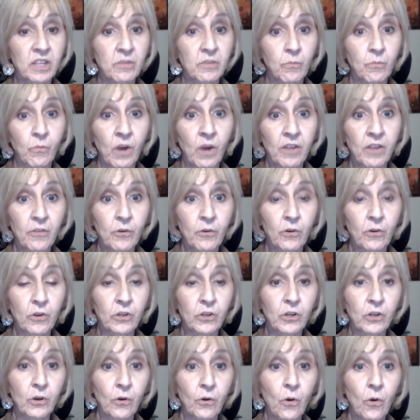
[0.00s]
Whether
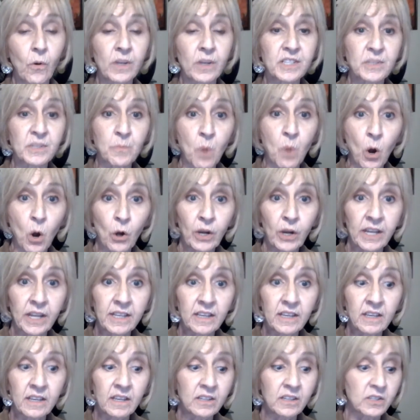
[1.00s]
you're going to market
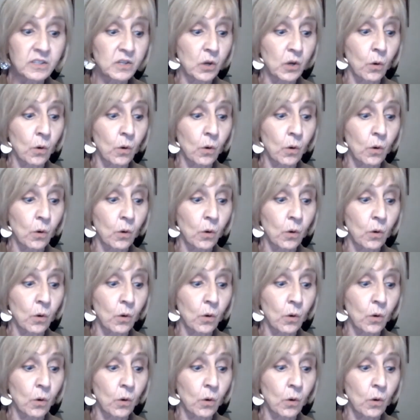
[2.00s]
it